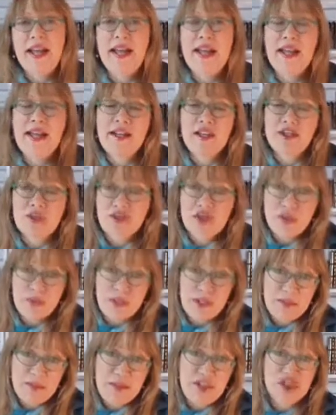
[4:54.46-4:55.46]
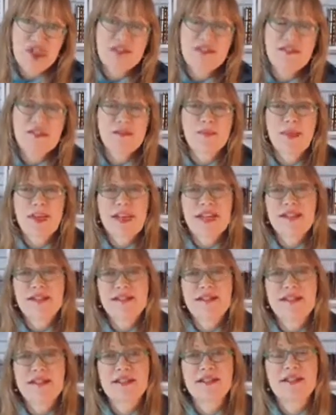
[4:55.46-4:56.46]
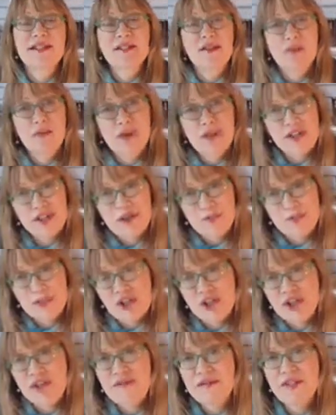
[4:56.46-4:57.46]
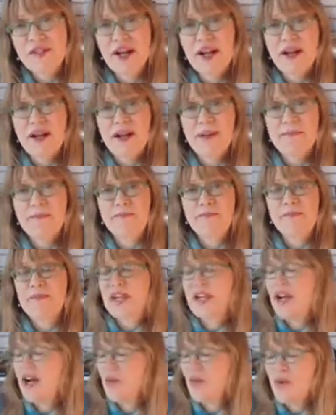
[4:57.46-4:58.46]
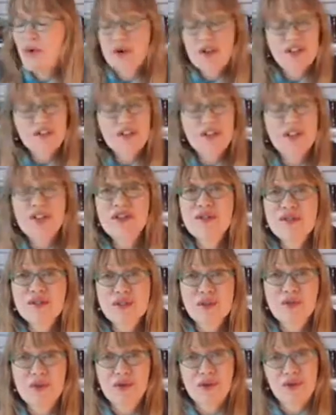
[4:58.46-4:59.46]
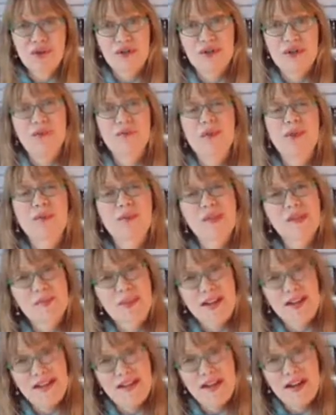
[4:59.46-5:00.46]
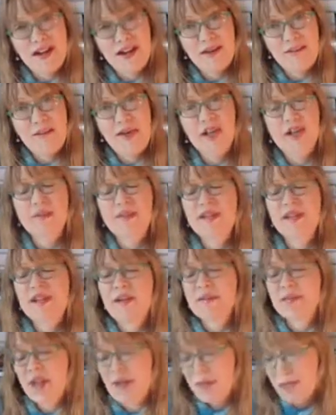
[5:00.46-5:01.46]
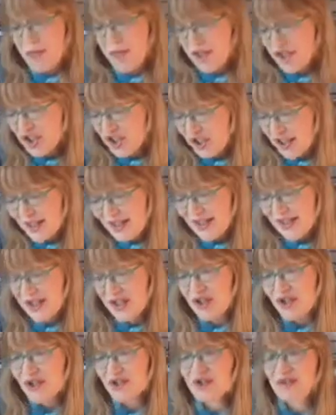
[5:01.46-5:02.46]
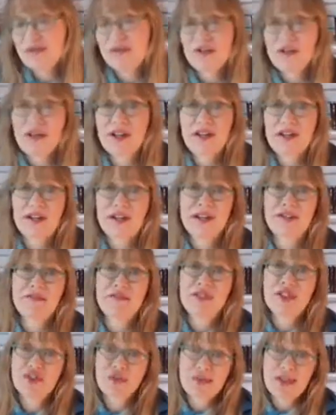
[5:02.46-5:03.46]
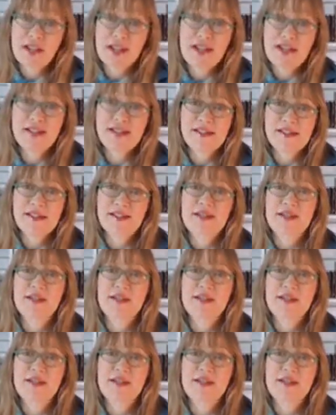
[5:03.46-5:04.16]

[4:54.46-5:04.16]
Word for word: and use three dimensions of space, one dimension of time. And I won't even use the word warp space-time, but something much easier to uh, visualize,